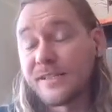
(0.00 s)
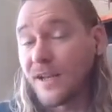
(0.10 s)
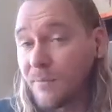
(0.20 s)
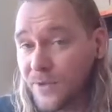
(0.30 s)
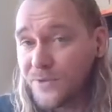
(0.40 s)

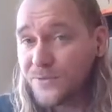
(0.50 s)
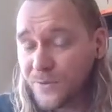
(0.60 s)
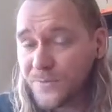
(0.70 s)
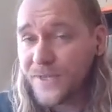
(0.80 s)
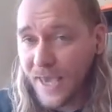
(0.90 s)
Some
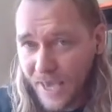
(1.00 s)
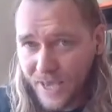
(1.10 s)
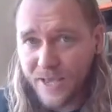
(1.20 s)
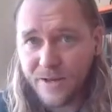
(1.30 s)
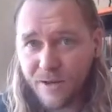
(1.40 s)
newsrooms
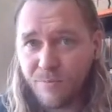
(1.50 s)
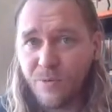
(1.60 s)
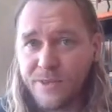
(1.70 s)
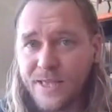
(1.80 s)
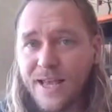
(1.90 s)
can, I'll
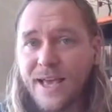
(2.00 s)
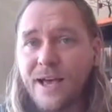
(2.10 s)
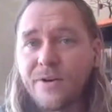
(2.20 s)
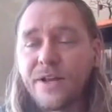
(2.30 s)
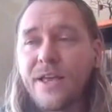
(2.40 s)
point that
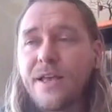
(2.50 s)
out,